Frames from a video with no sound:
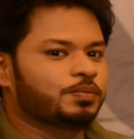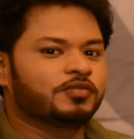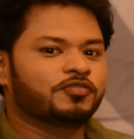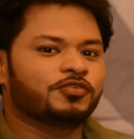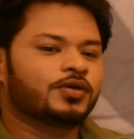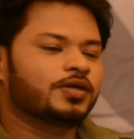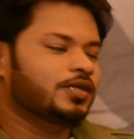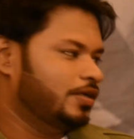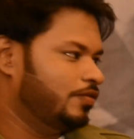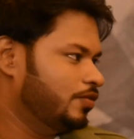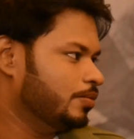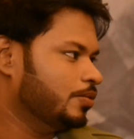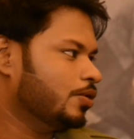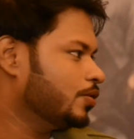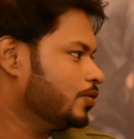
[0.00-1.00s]
before I leave
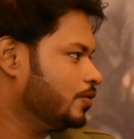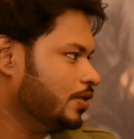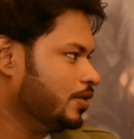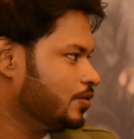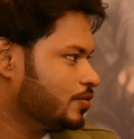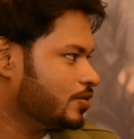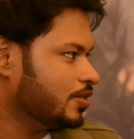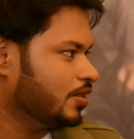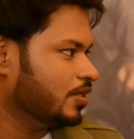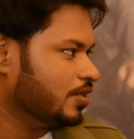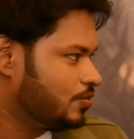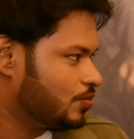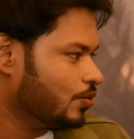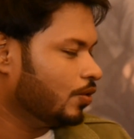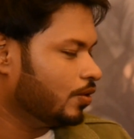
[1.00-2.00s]
you, I'm not going to let you sing
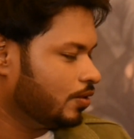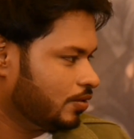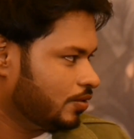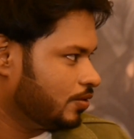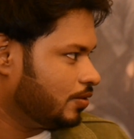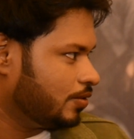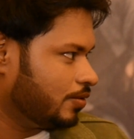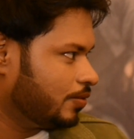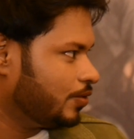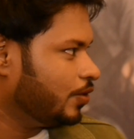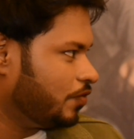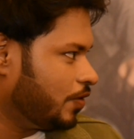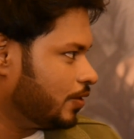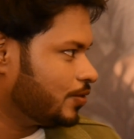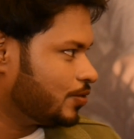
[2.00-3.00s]
that song, uh,
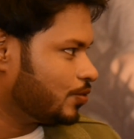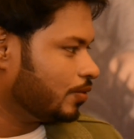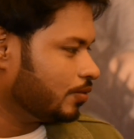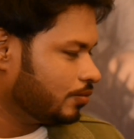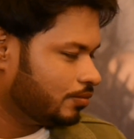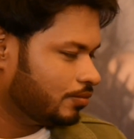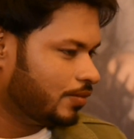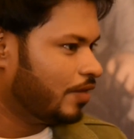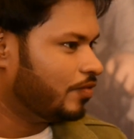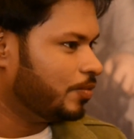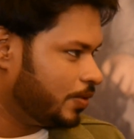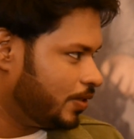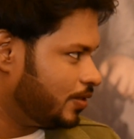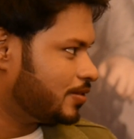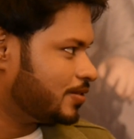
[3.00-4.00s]
your father's song.
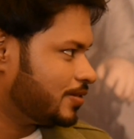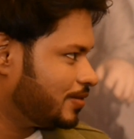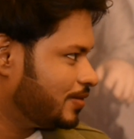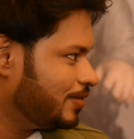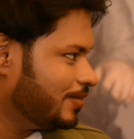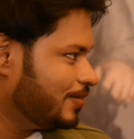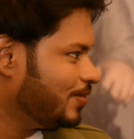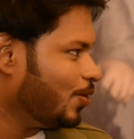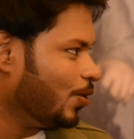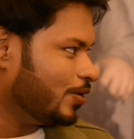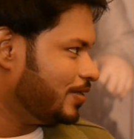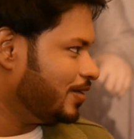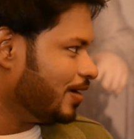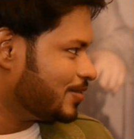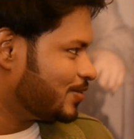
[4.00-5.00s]
Everybody's
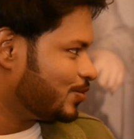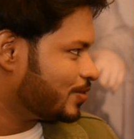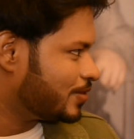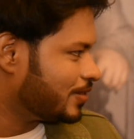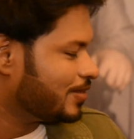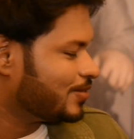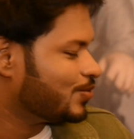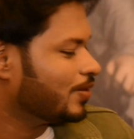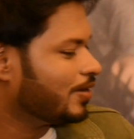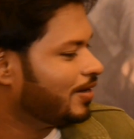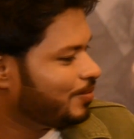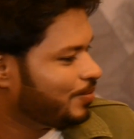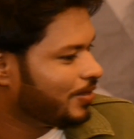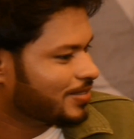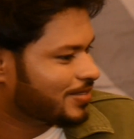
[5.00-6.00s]
already asked you to sing the song.
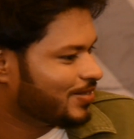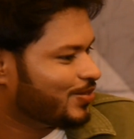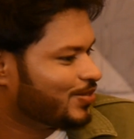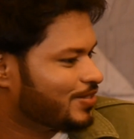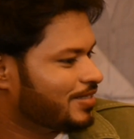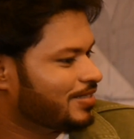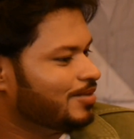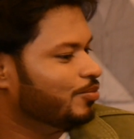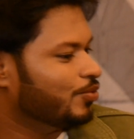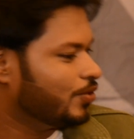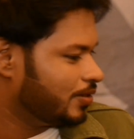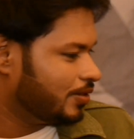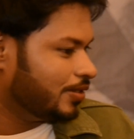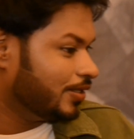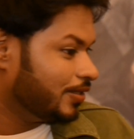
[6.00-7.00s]
I'll be asking you to sing the
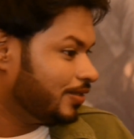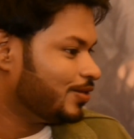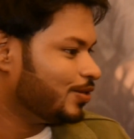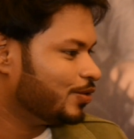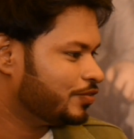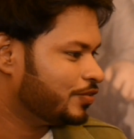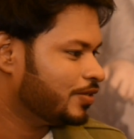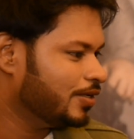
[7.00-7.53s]
Mukhra, the of